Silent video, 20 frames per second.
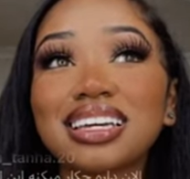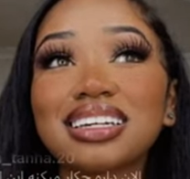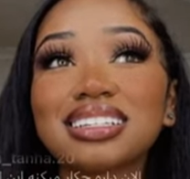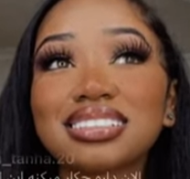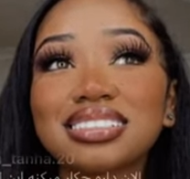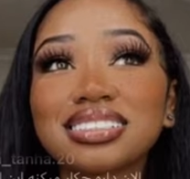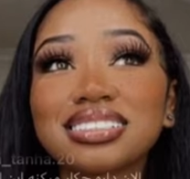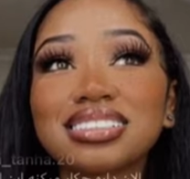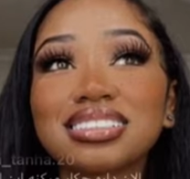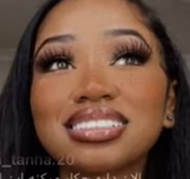
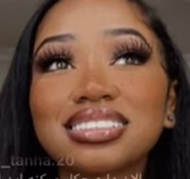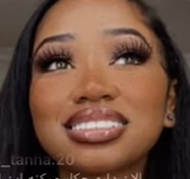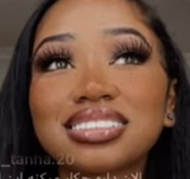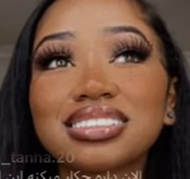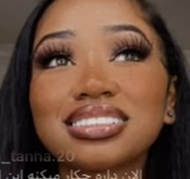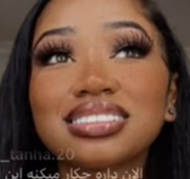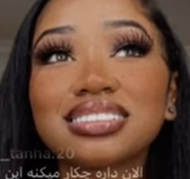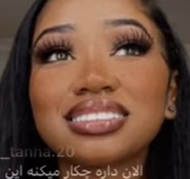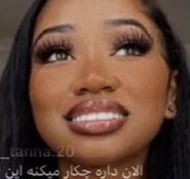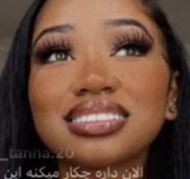Yes. Very
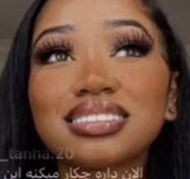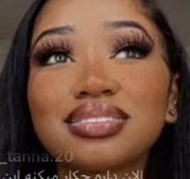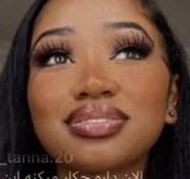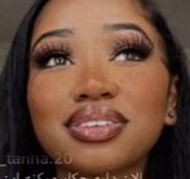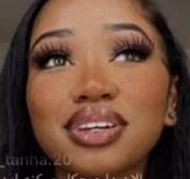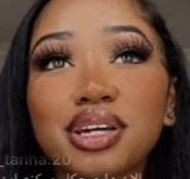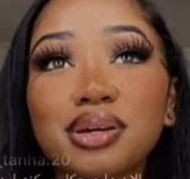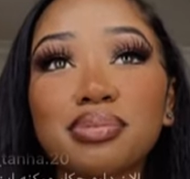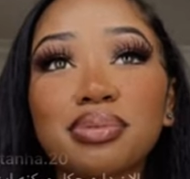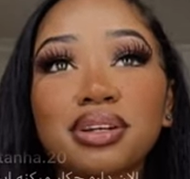pretty.
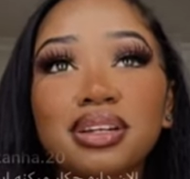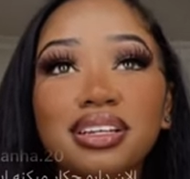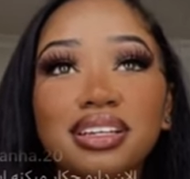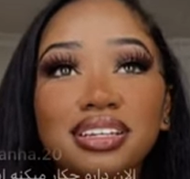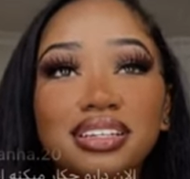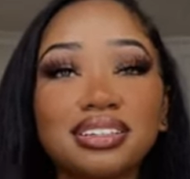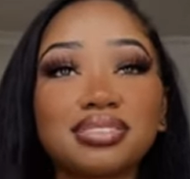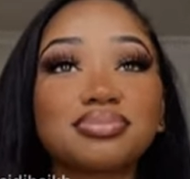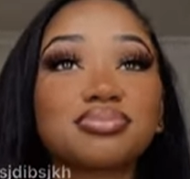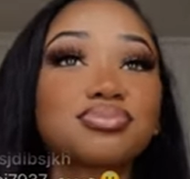Very
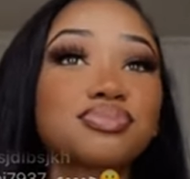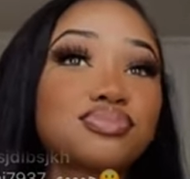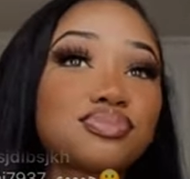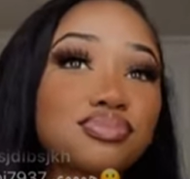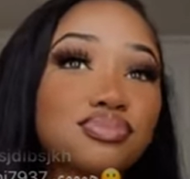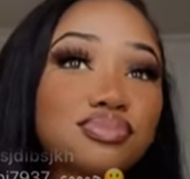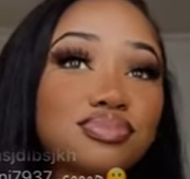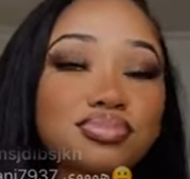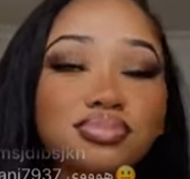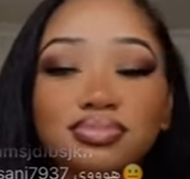pretty.
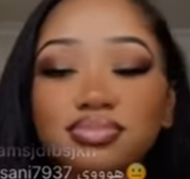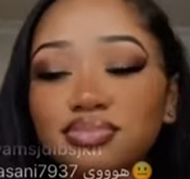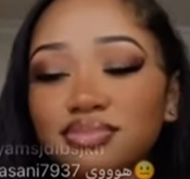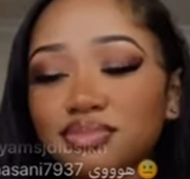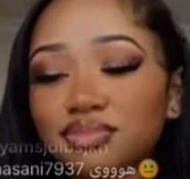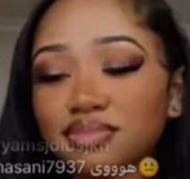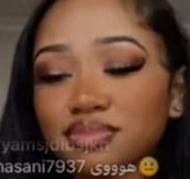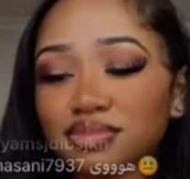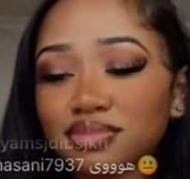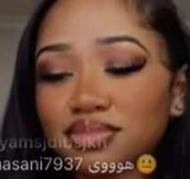
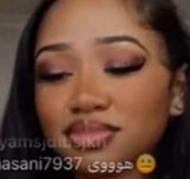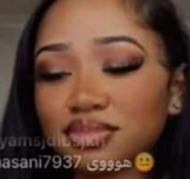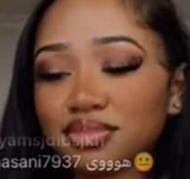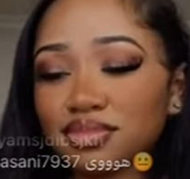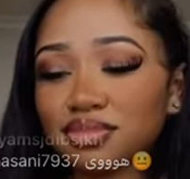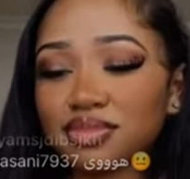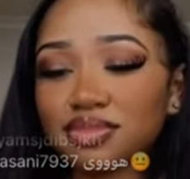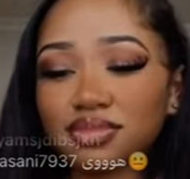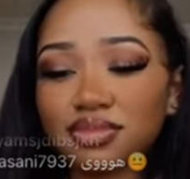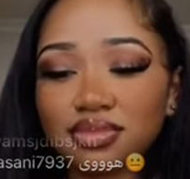
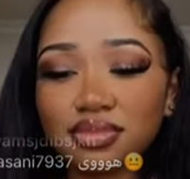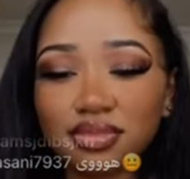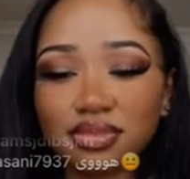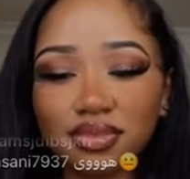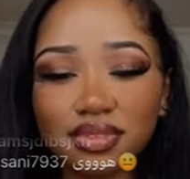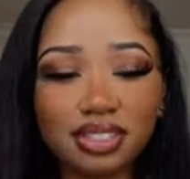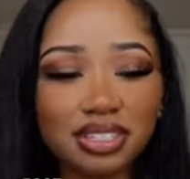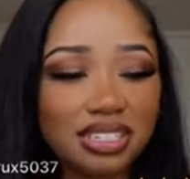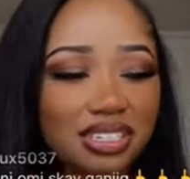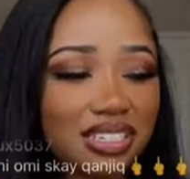
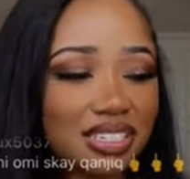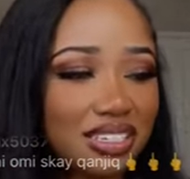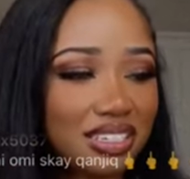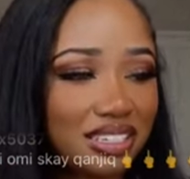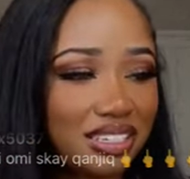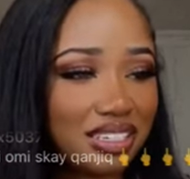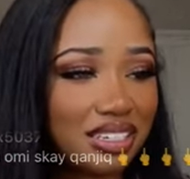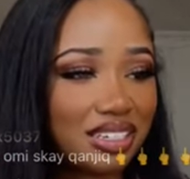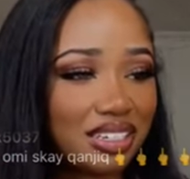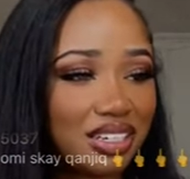
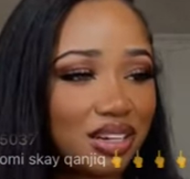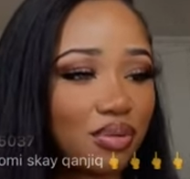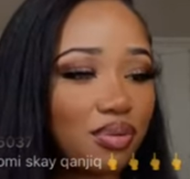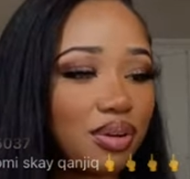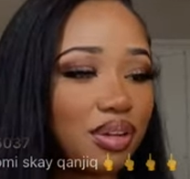Um,